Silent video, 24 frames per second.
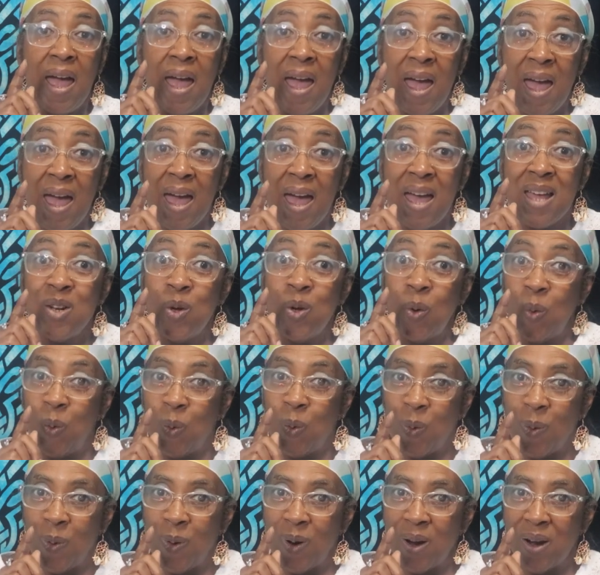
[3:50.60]
and
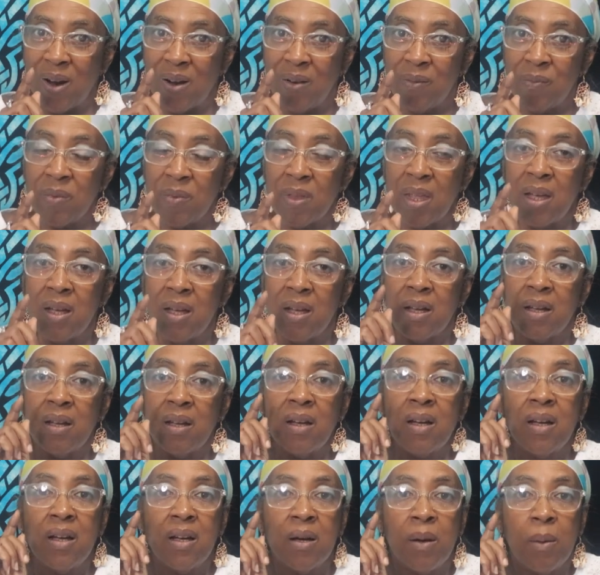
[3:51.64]
or
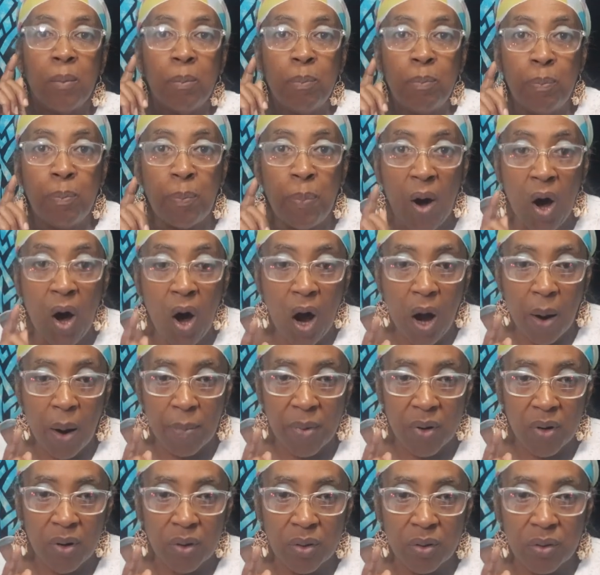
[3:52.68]

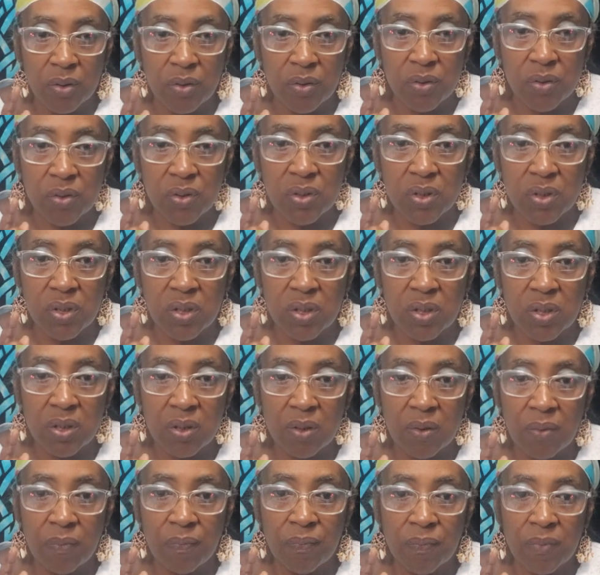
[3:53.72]
barbers.
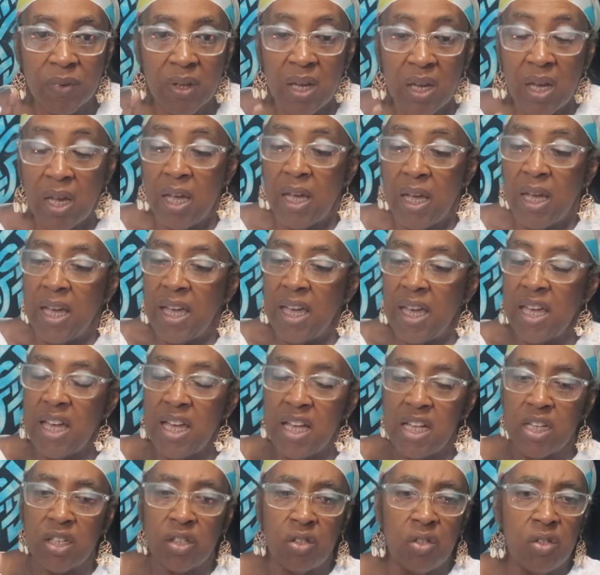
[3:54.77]
He
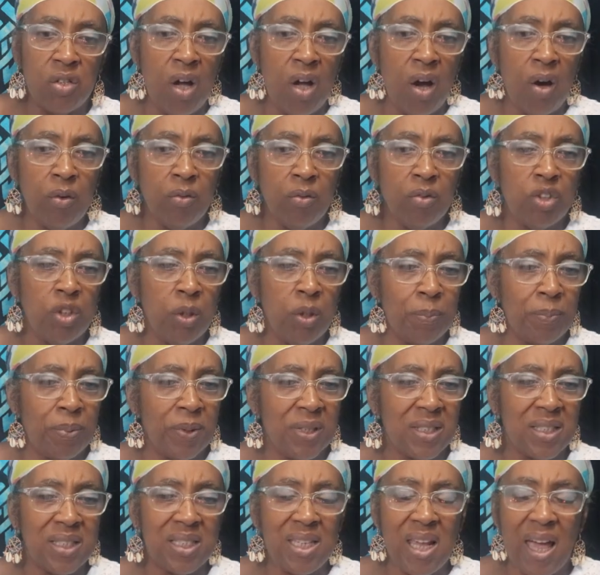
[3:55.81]
is known to
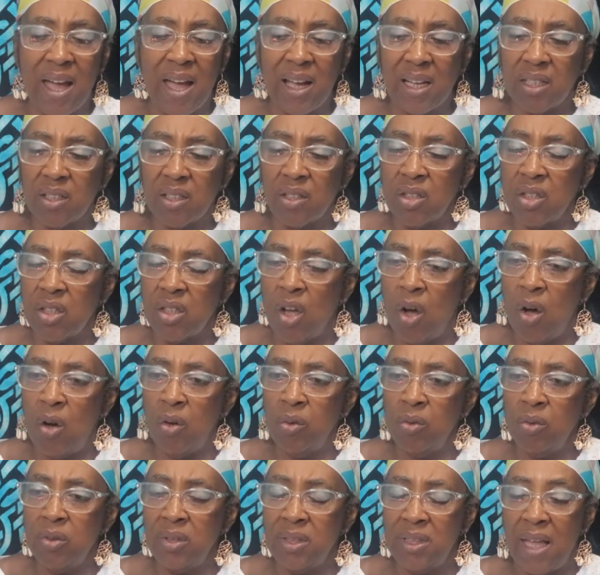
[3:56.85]
protect
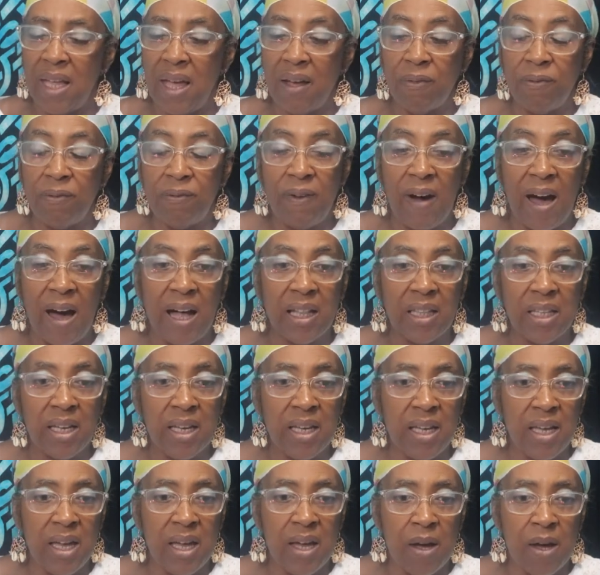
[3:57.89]
those that follow
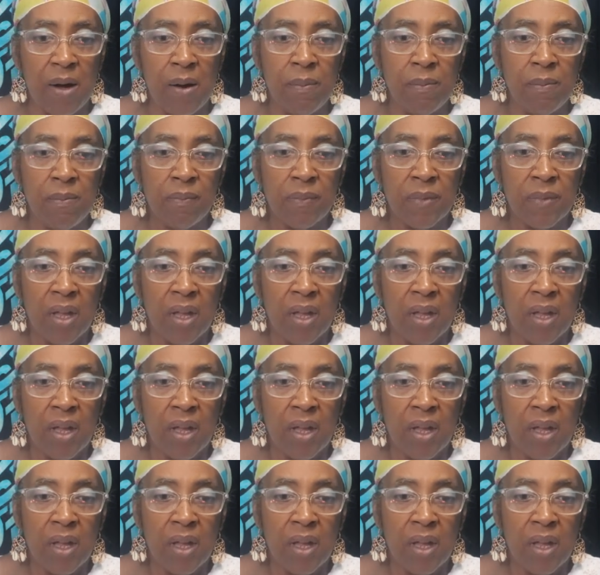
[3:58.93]
him.